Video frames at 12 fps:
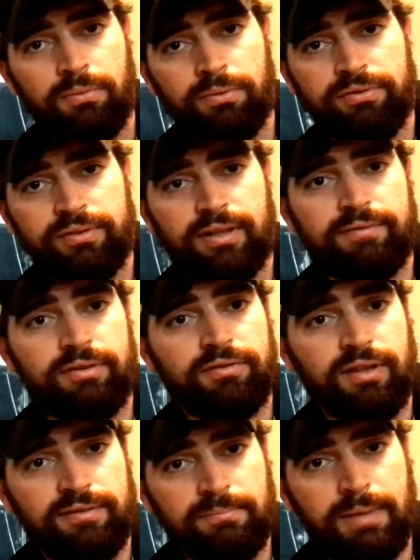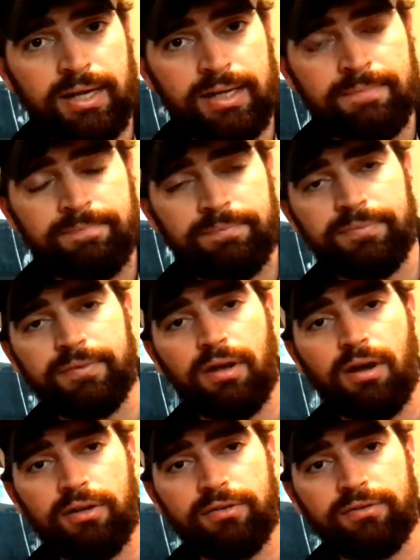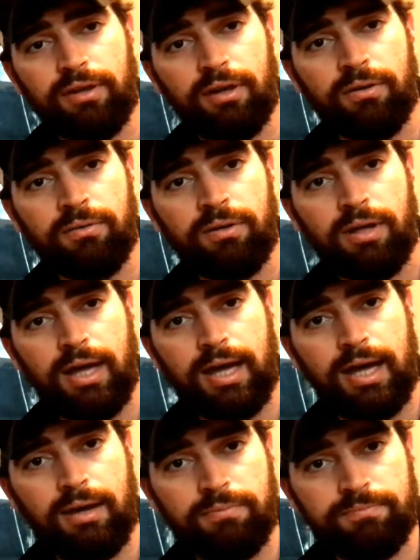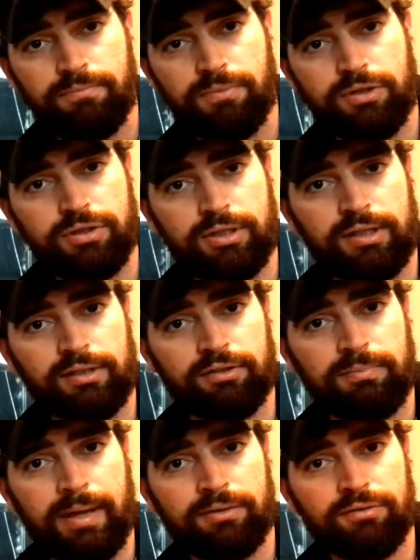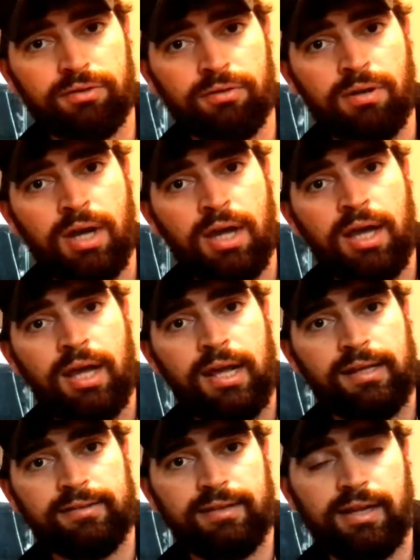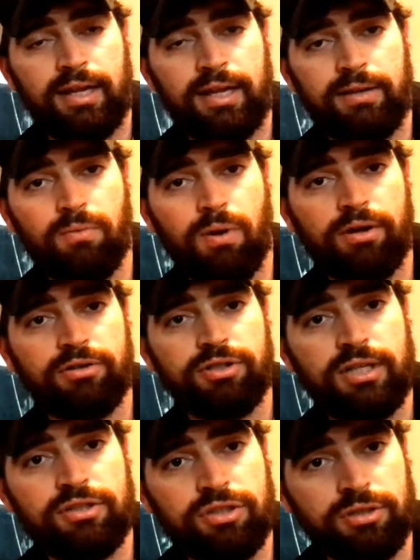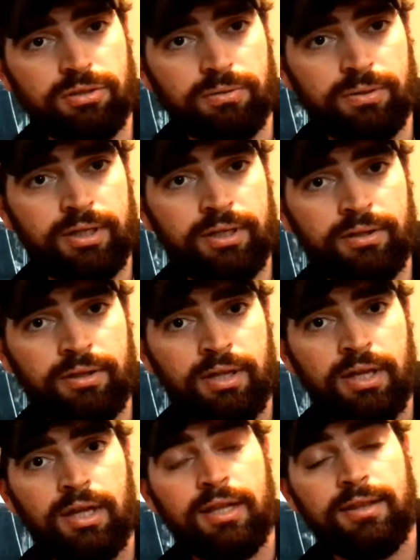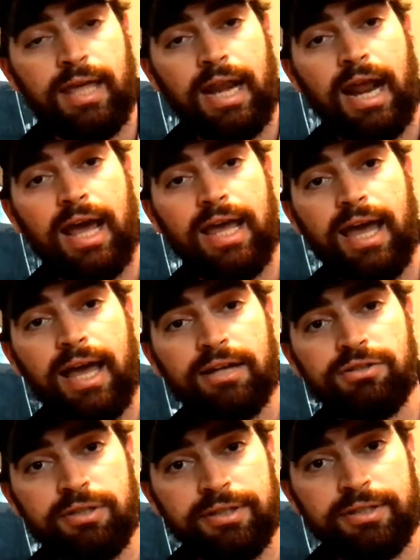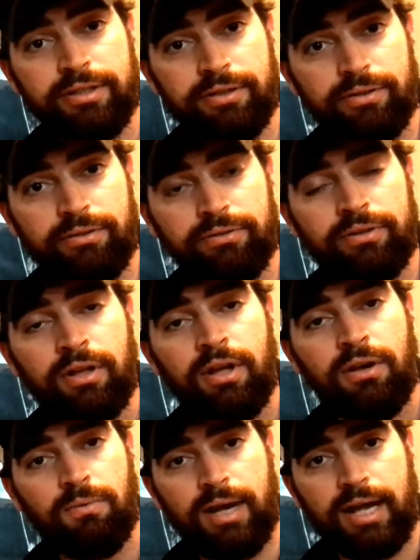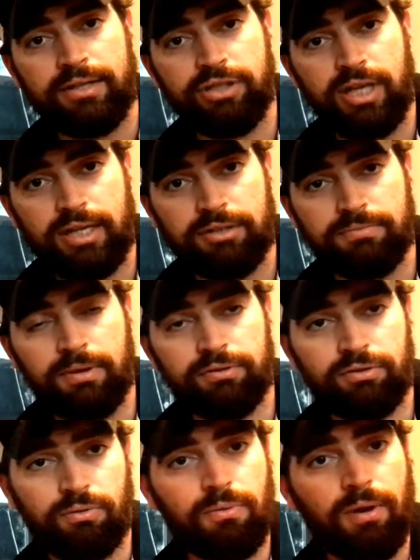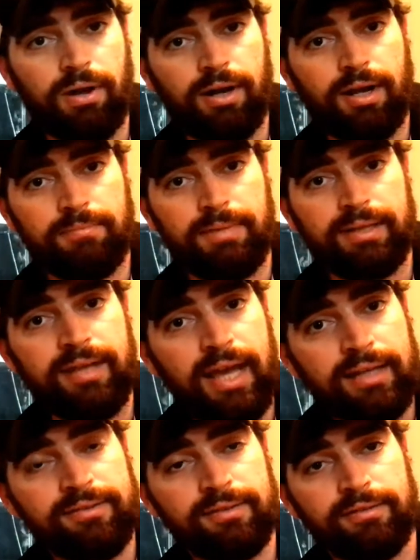Will save you tons of money. Also, what you can expect too is a water change tutorial that I actually use when I change most of the water out of my tanks.